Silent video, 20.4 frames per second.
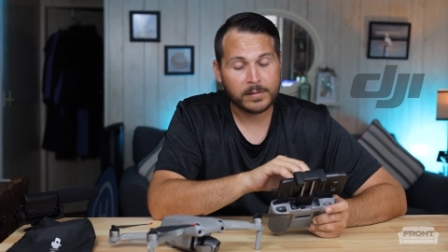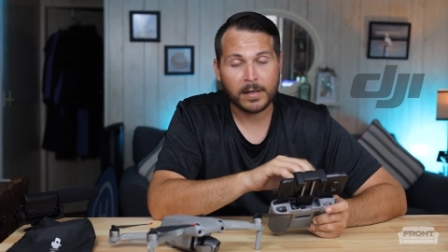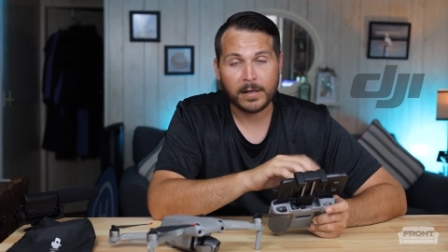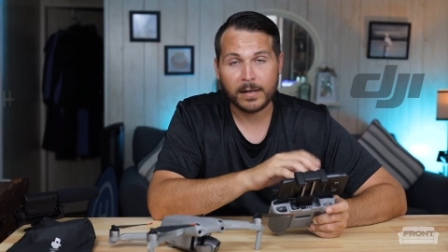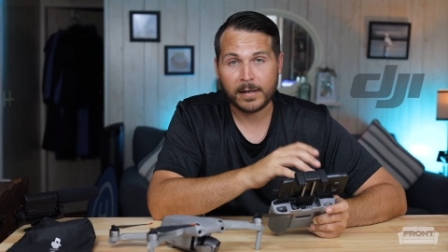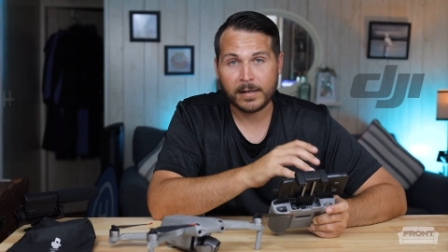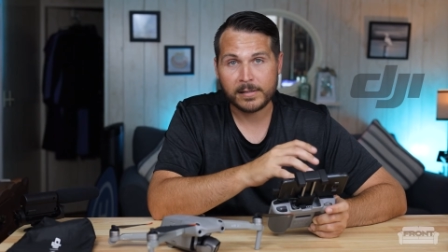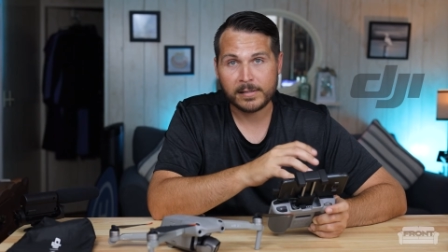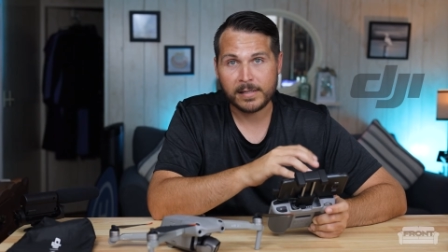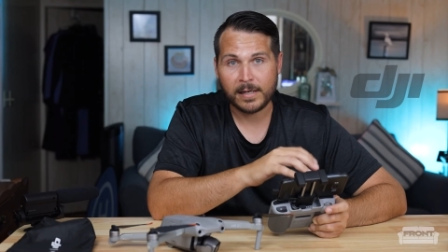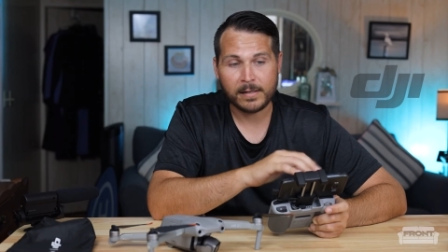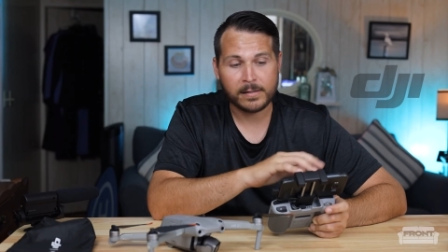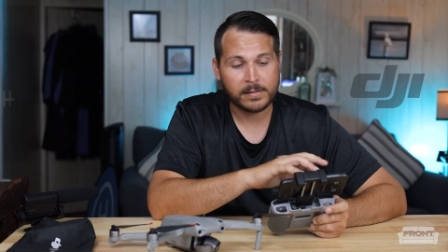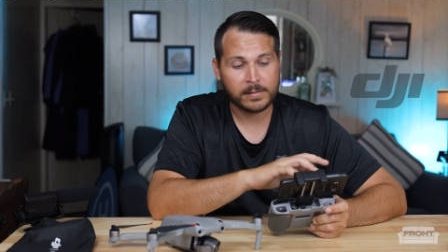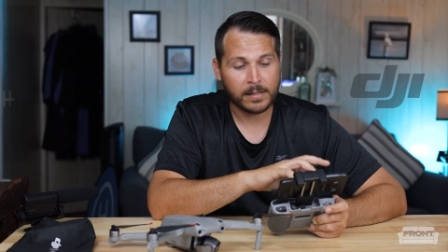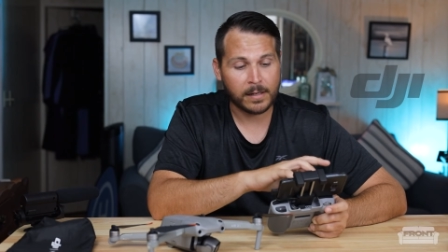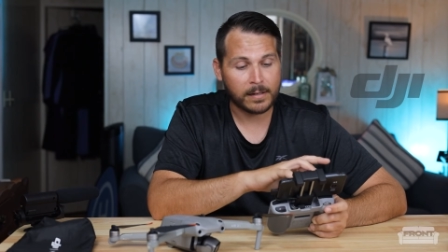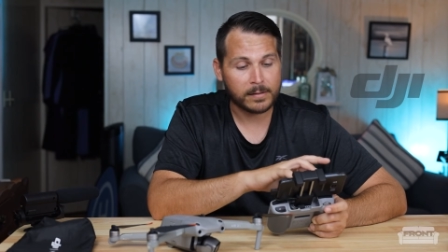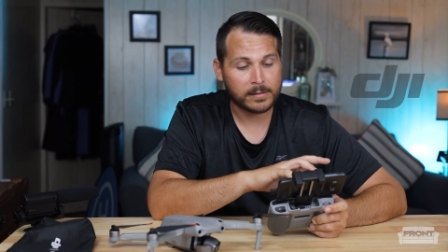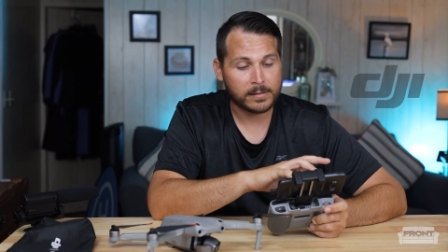like I said,
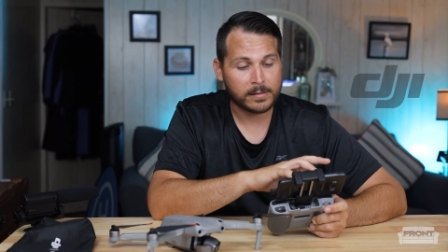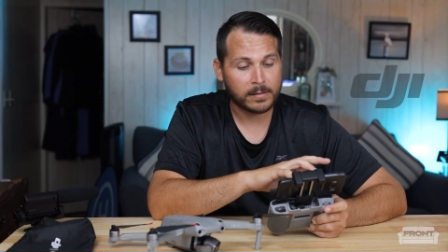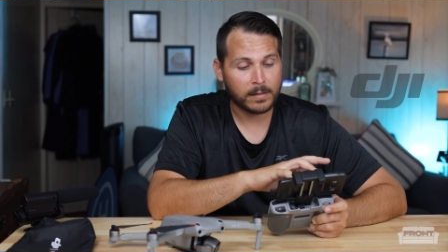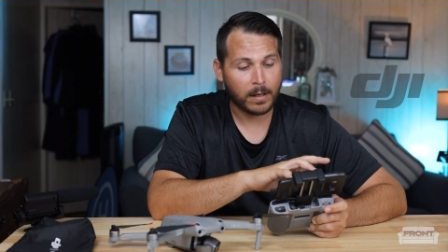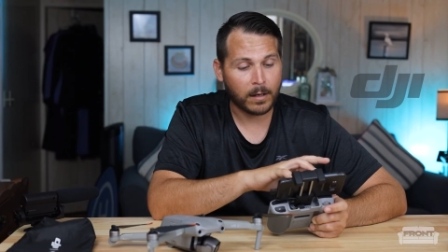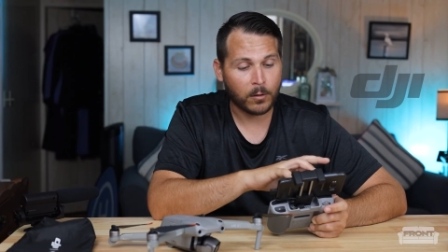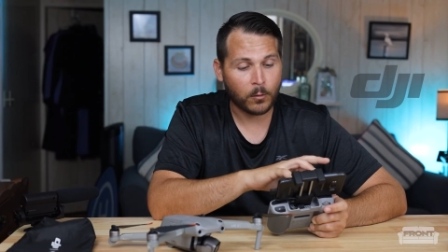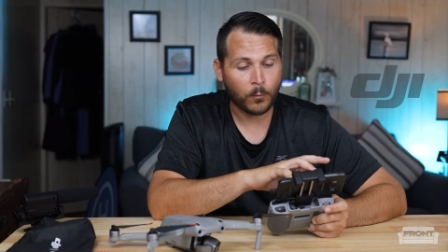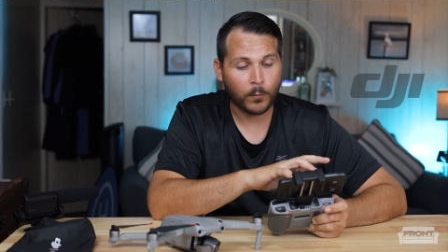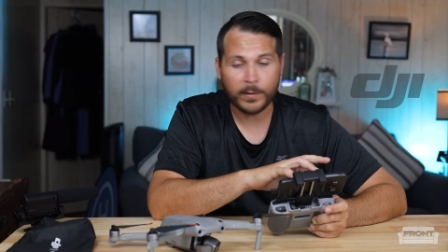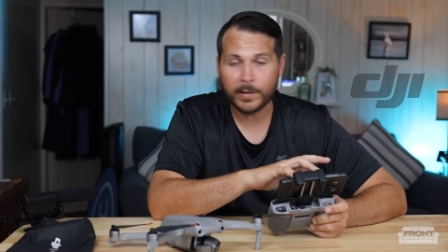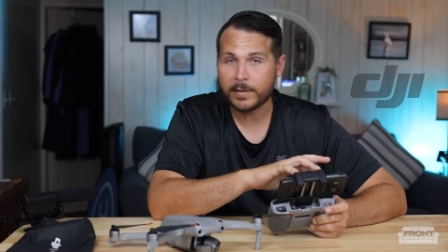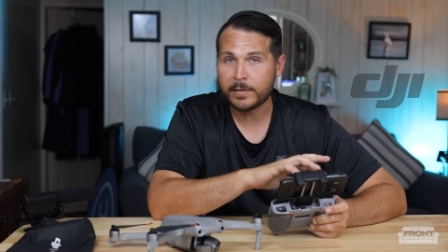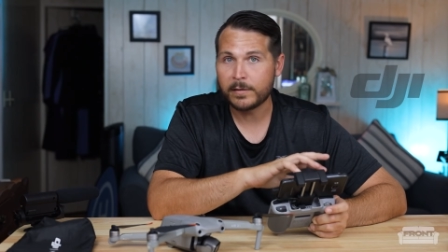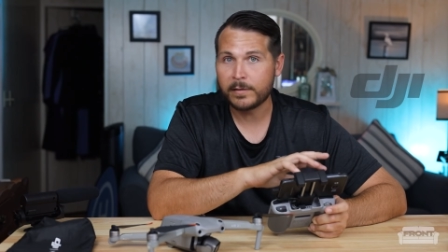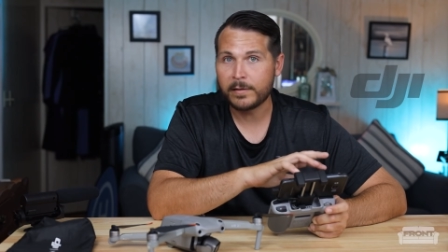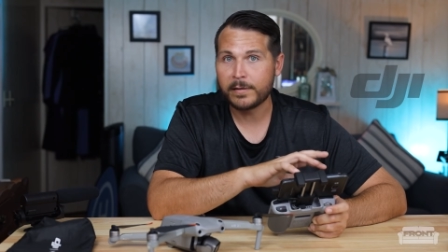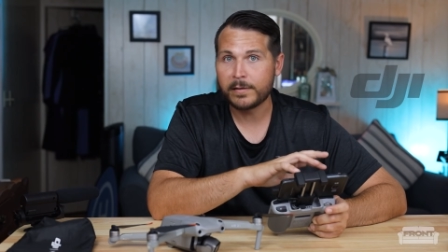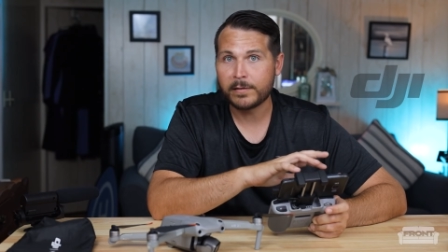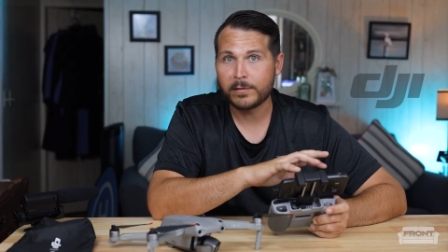sets
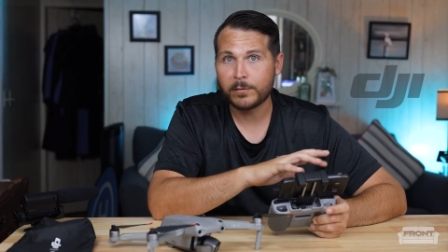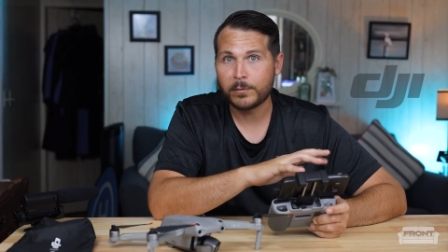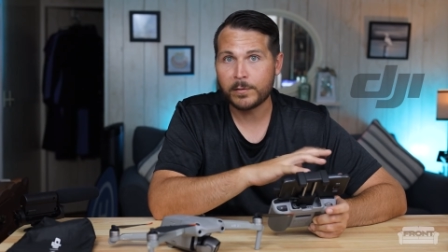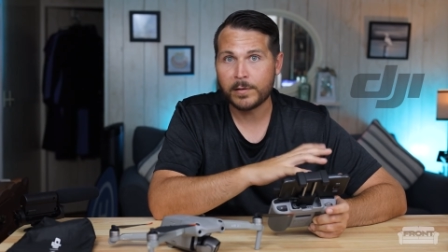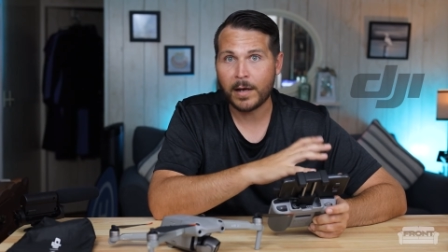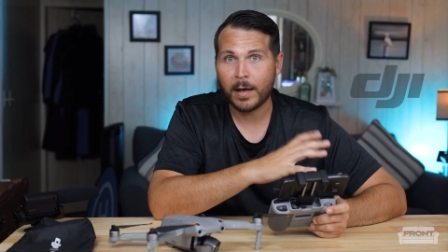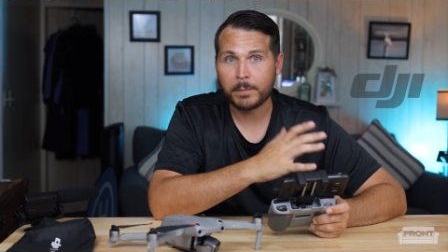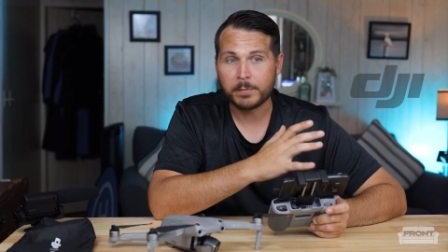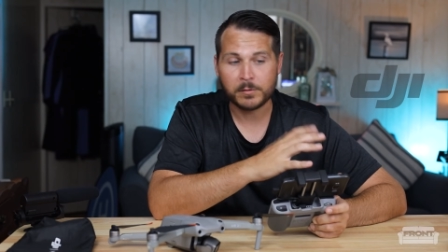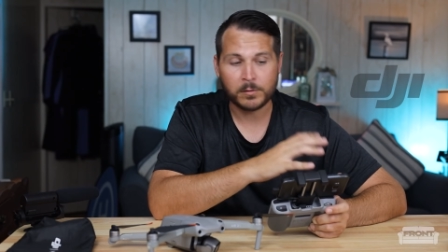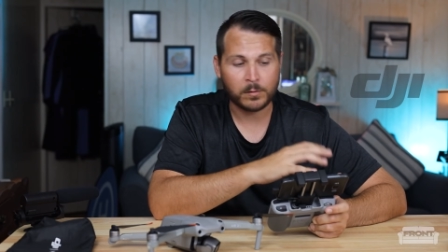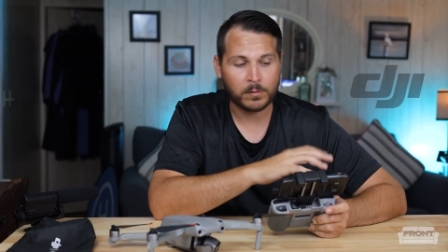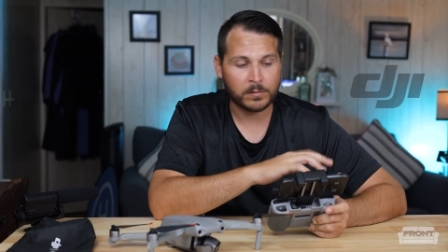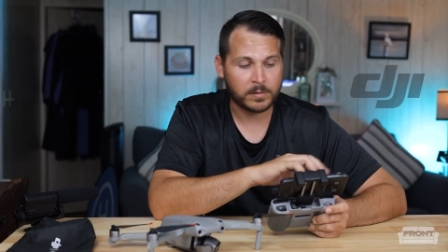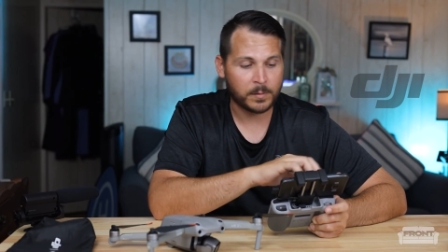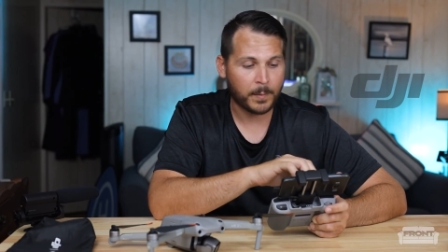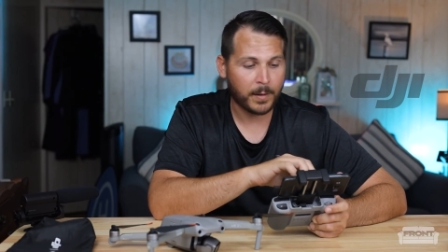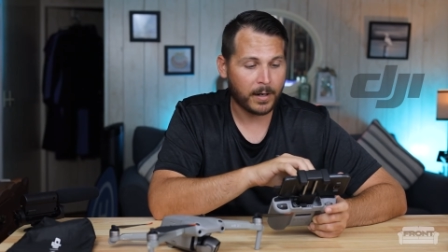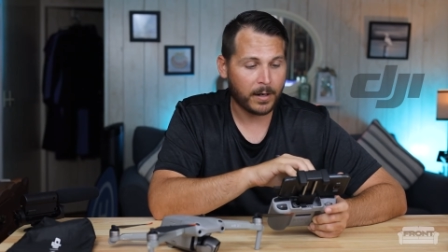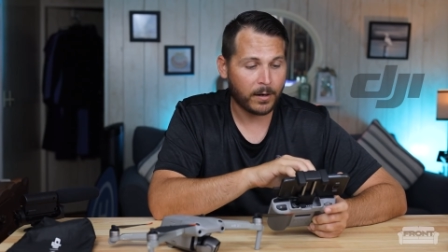accordingly to the obstacles
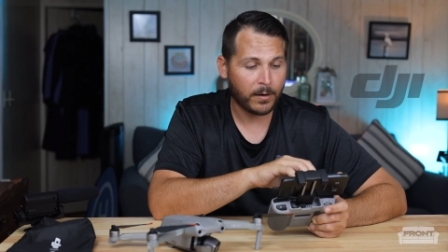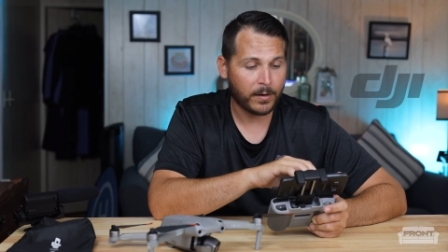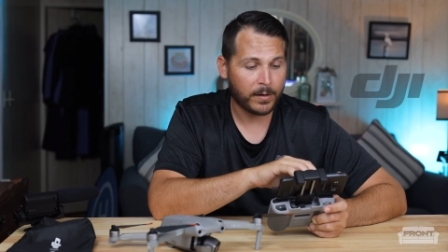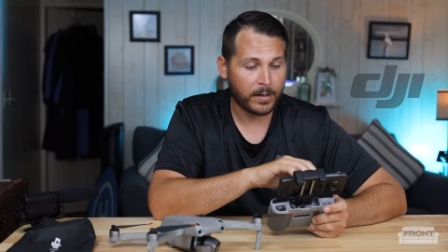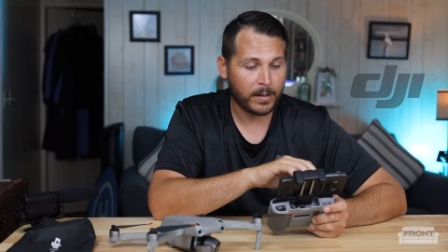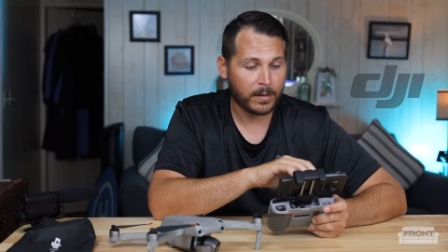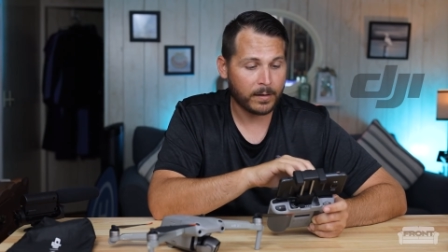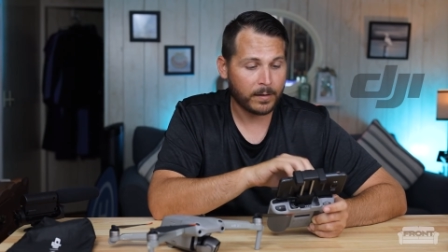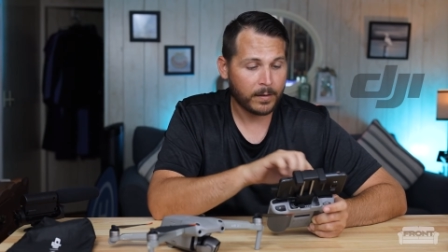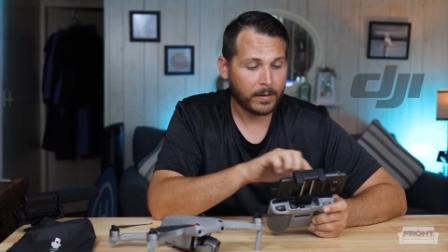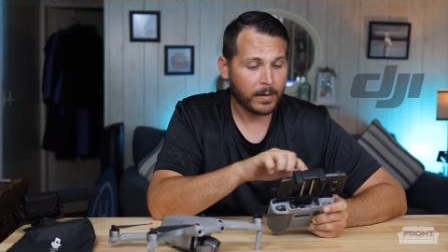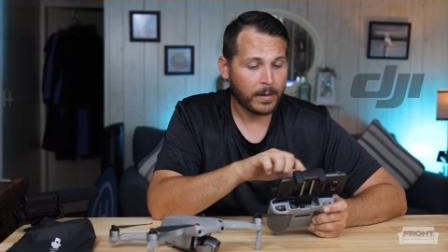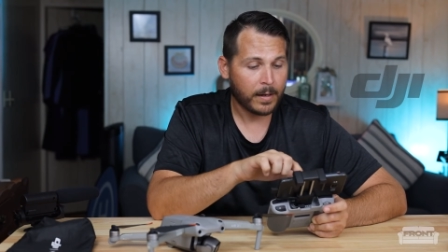in my area,